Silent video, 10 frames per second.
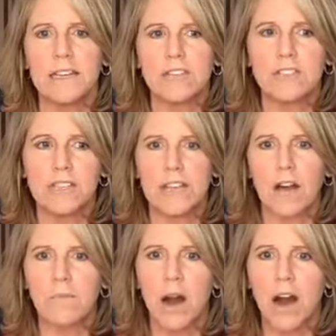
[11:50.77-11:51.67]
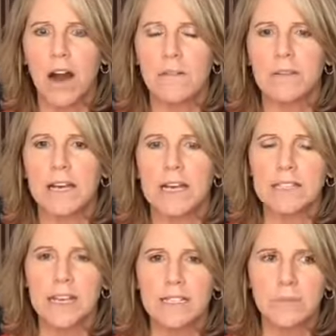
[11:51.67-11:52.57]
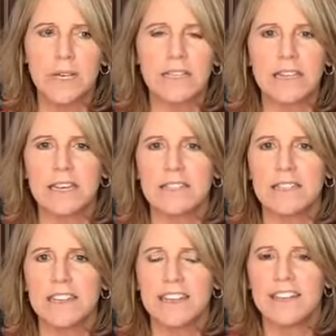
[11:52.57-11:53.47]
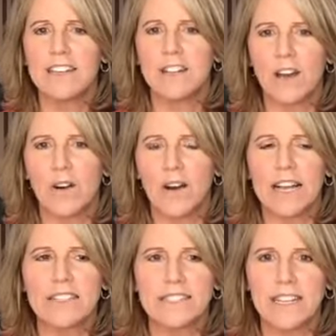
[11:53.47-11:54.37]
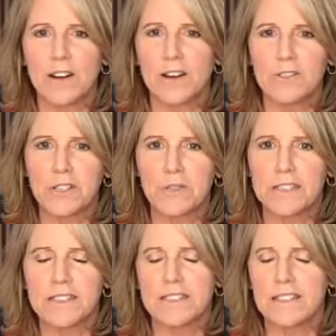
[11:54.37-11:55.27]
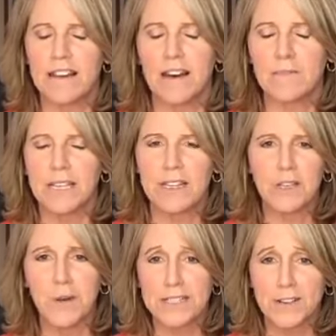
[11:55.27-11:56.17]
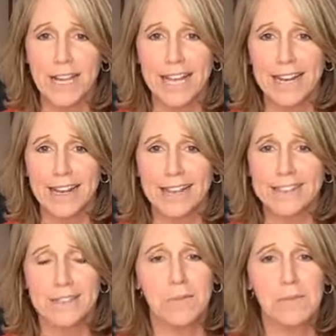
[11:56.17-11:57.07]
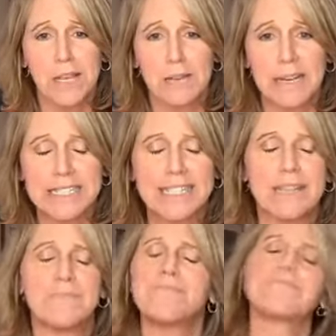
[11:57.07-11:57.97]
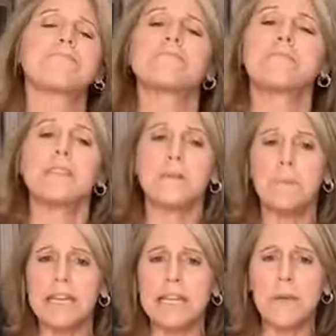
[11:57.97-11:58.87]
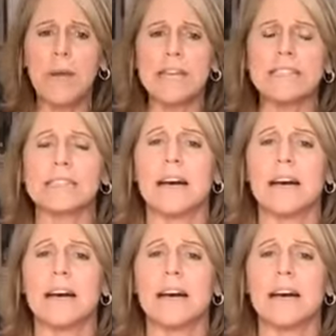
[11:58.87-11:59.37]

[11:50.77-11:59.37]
she's a young mom, has a husband, and I could see her if she was in the US or Canada, somebody being on my team. But anyways,